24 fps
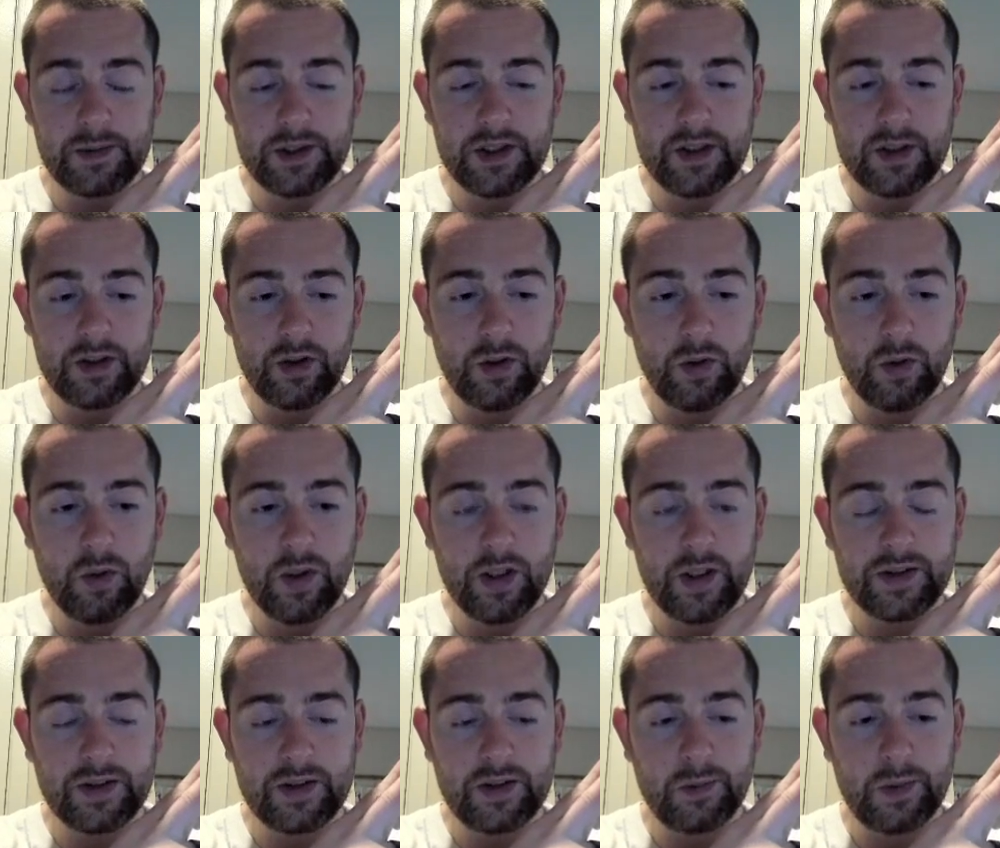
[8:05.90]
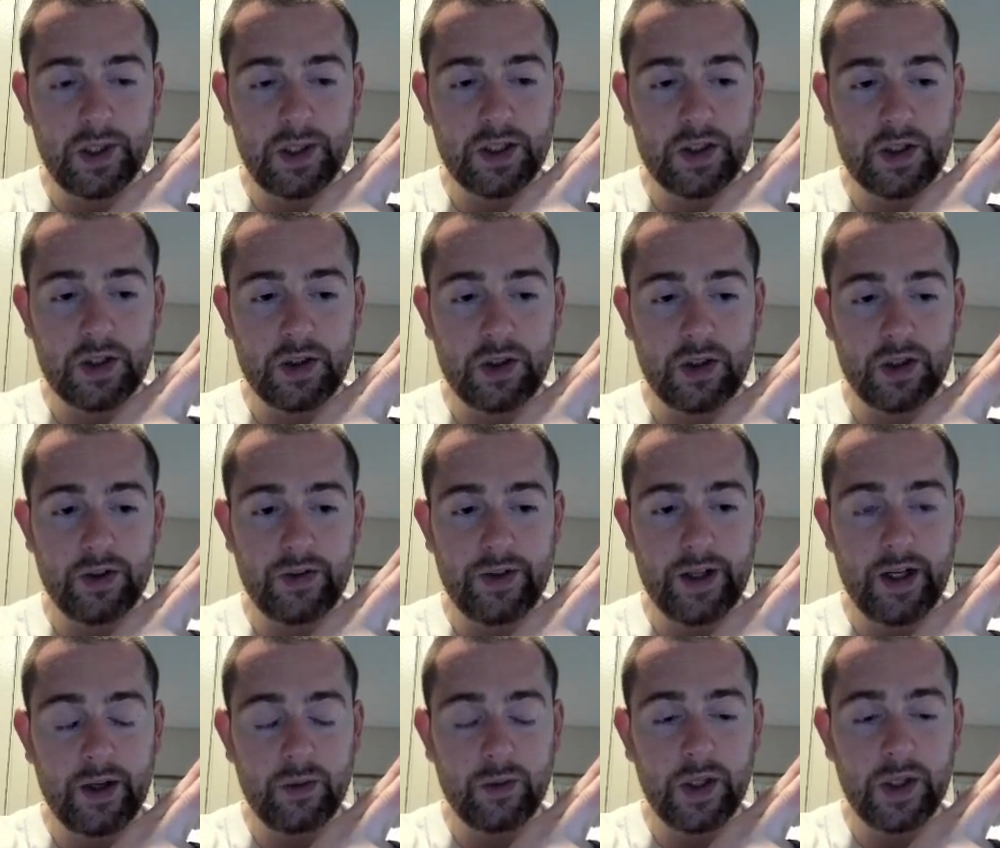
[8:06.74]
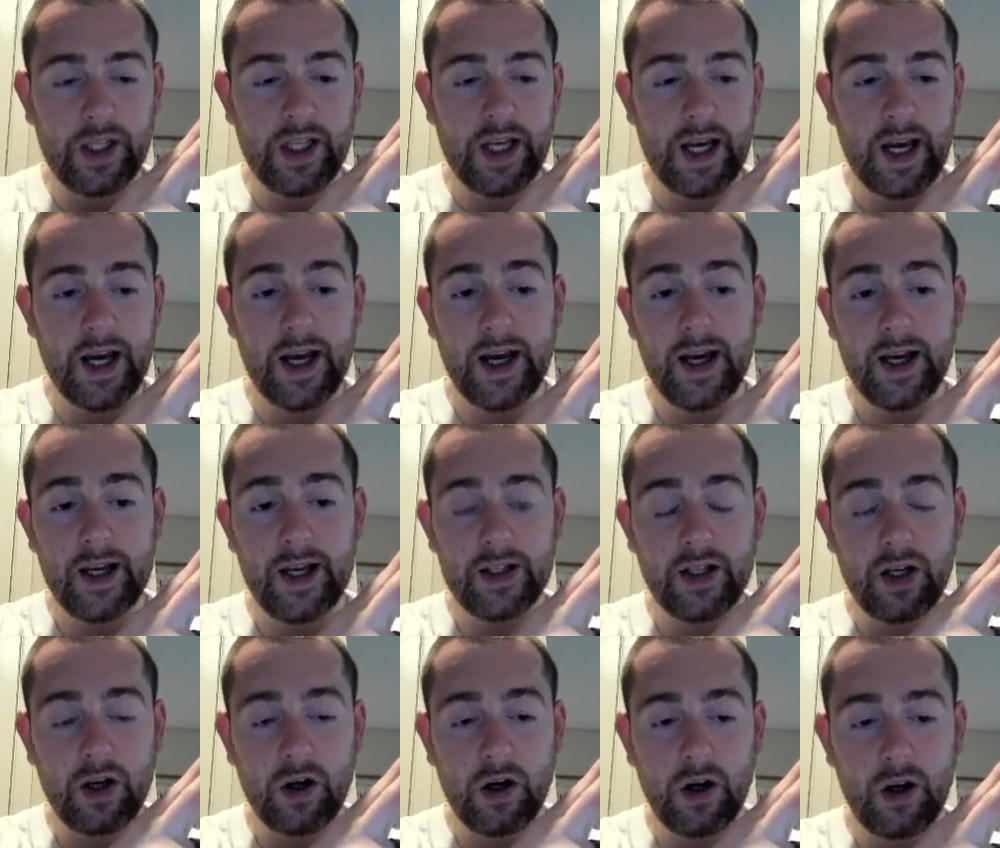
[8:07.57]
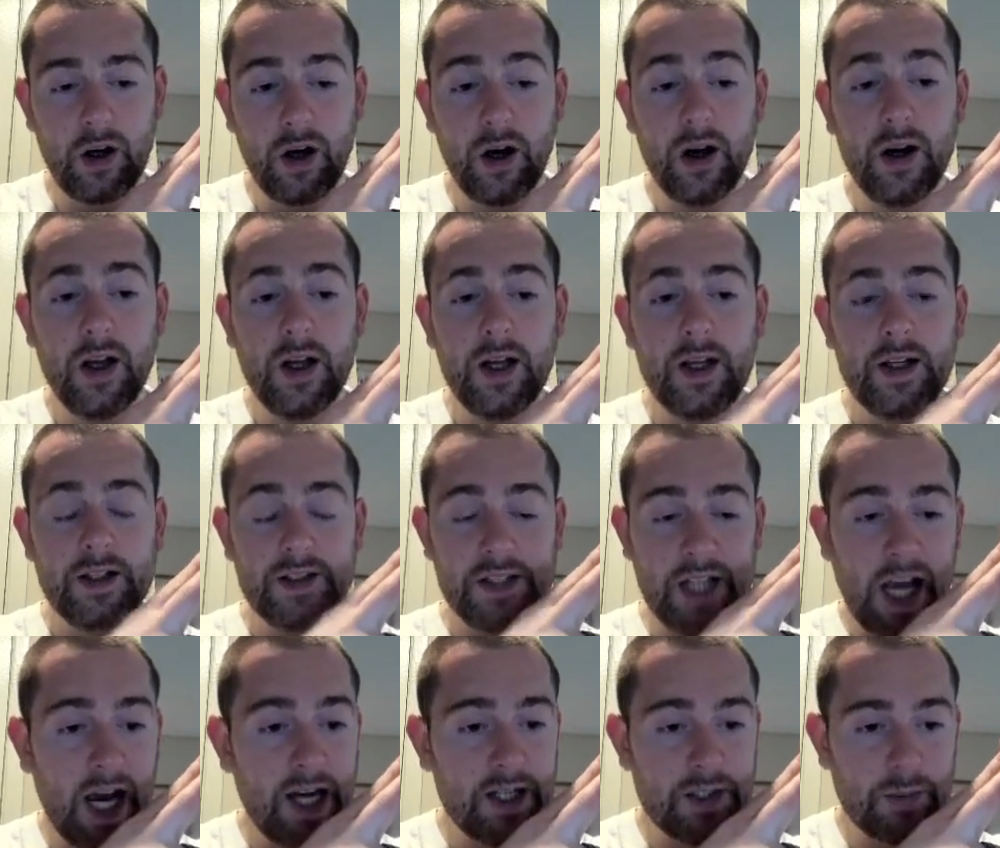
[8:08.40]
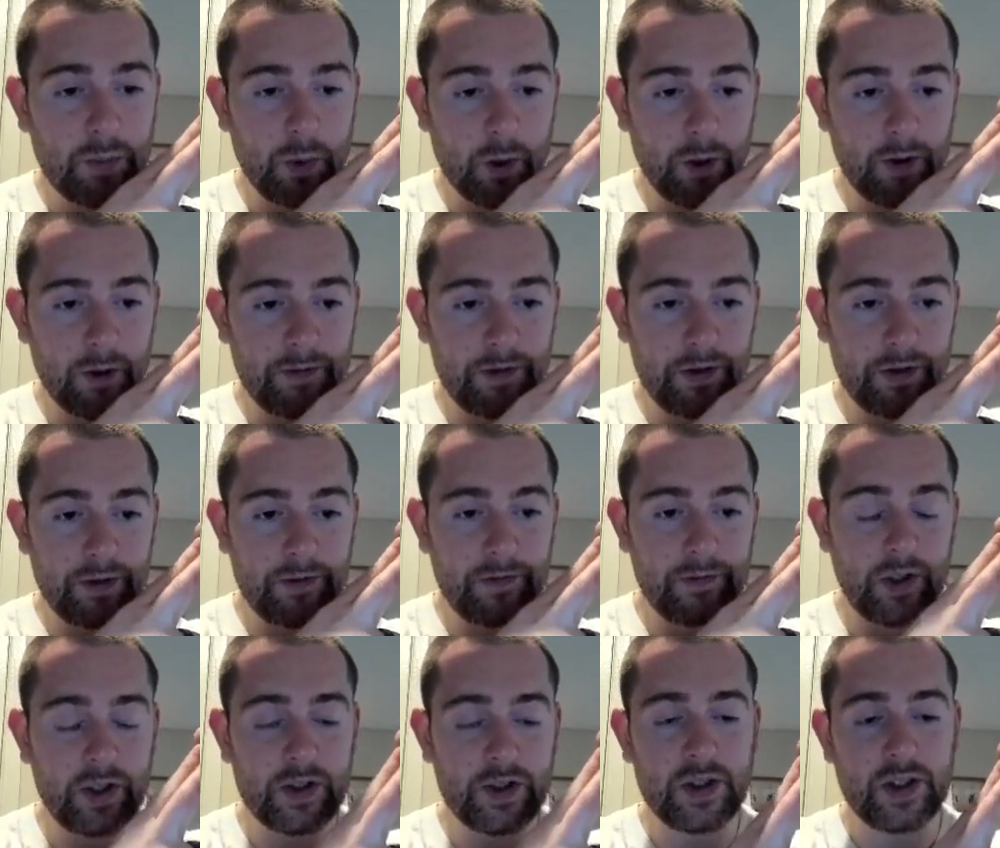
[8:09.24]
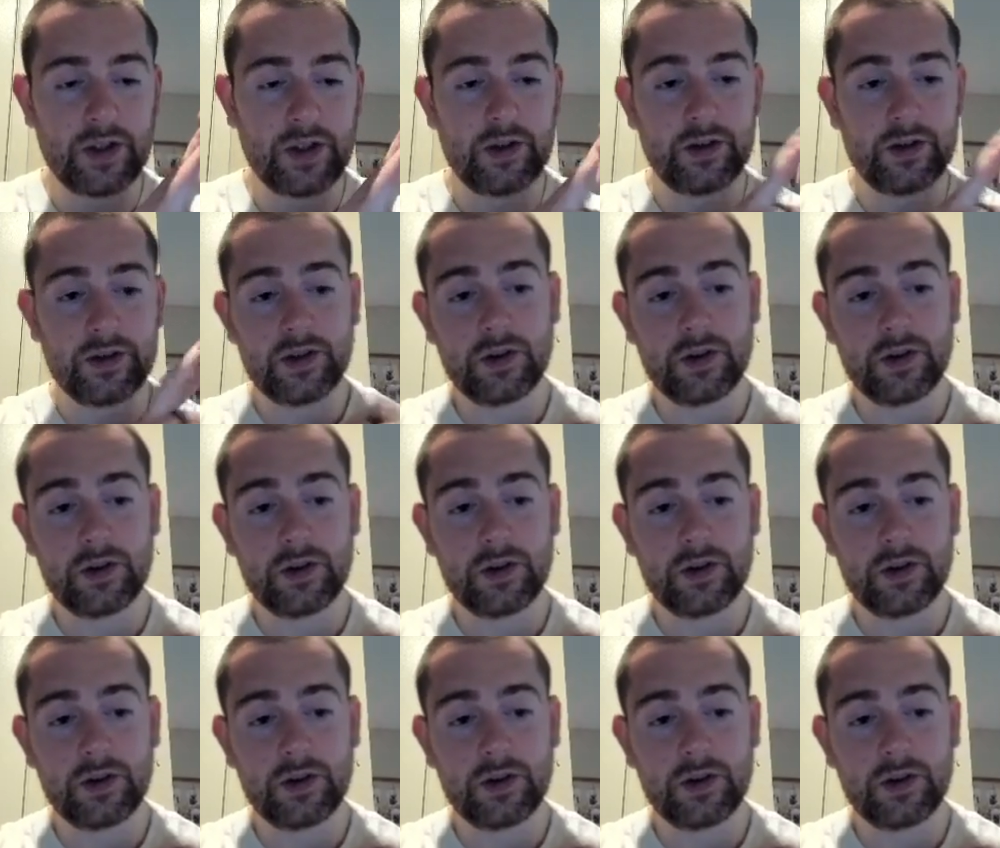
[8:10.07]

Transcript: 2 was to make sure that we had our dashboard fully functional.